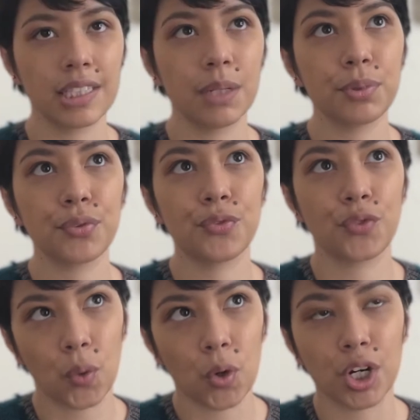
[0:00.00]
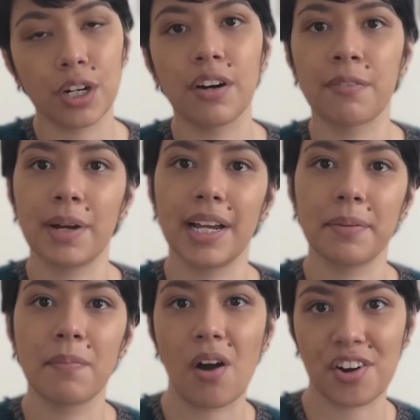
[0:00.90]
Number four of my
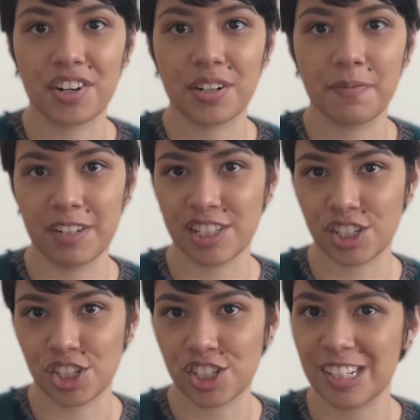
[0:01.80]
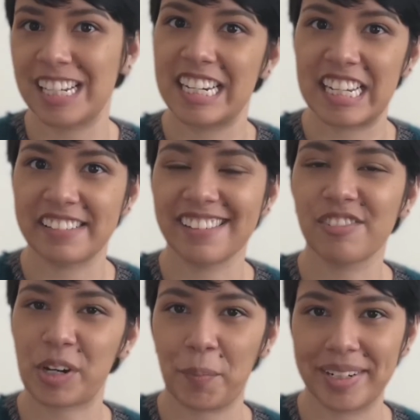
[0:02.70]
modern vintage knitting
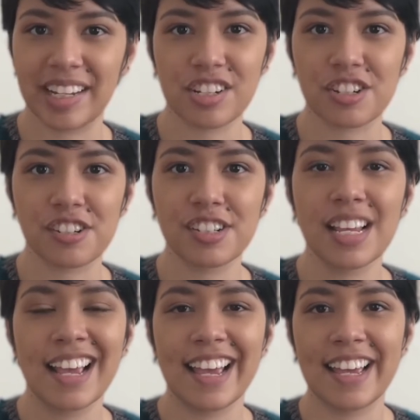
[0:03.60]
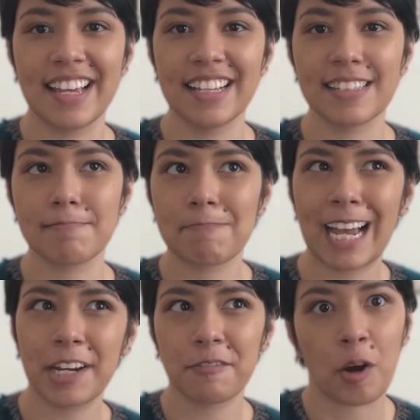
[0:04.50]
recommendations is
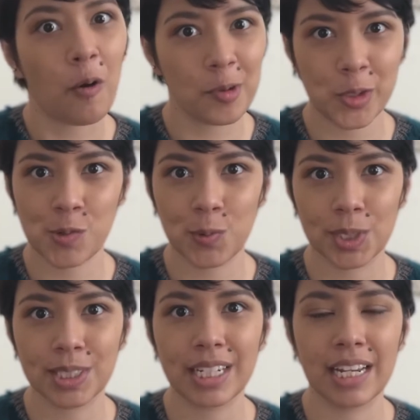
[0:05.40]
kind of an obvious one,